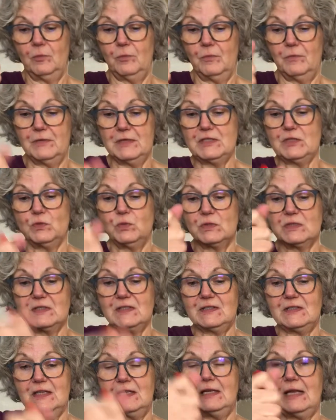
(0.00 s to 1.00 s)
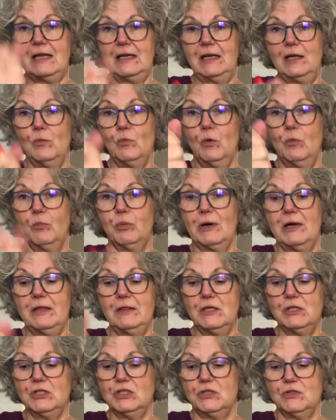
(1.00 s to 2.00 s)
This will sit and it will bring
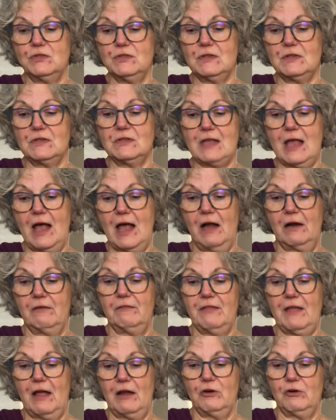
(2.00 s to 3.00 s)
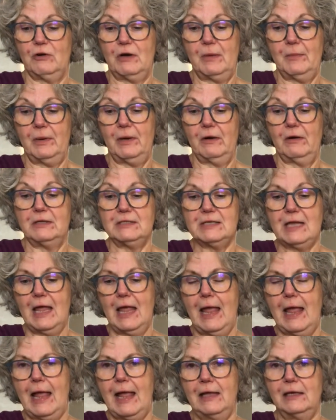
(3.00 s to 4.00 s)
the juices out of that cranberries,
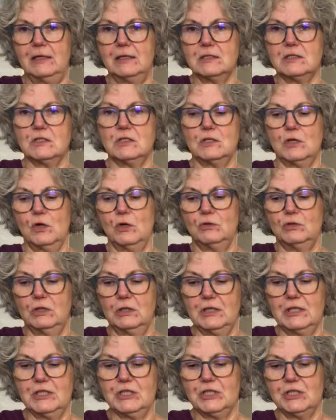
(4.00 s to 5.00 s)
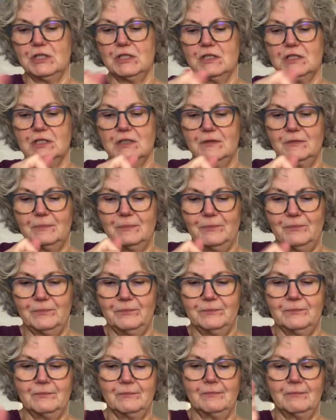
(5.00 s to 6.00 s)
and it's so delicious.
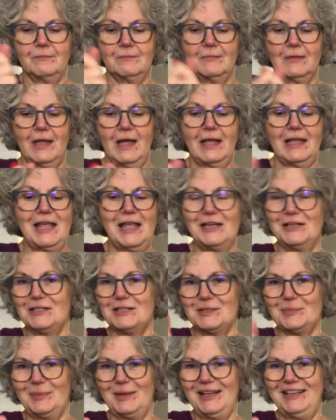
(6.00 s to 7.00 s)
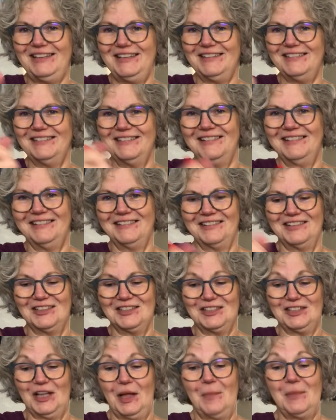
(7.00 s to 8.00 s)
I can't explain it,
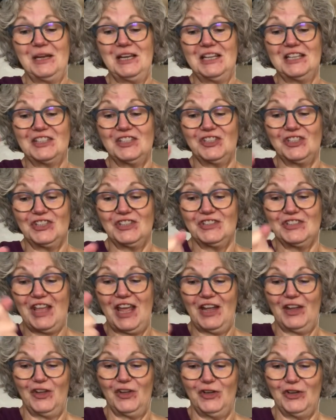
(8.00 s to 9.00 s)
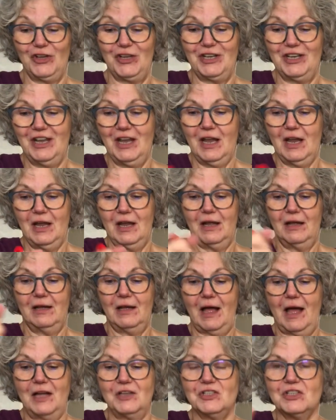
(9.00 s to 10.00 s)
because I mean, it's just that good.
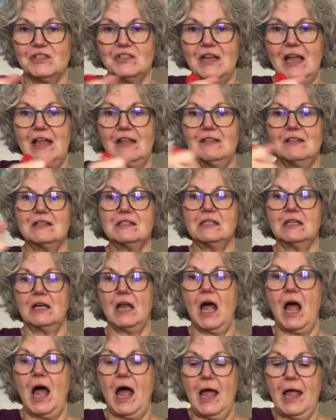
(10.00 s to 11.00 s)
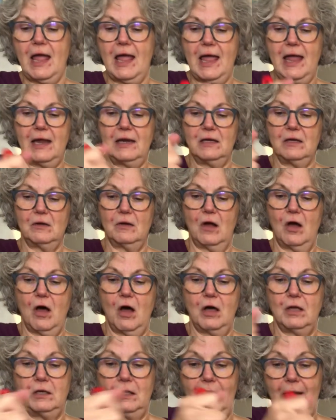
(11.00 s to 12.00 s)
I just ate this, and I ate it
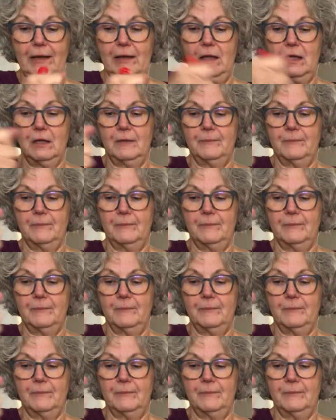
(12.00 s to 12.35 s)
on like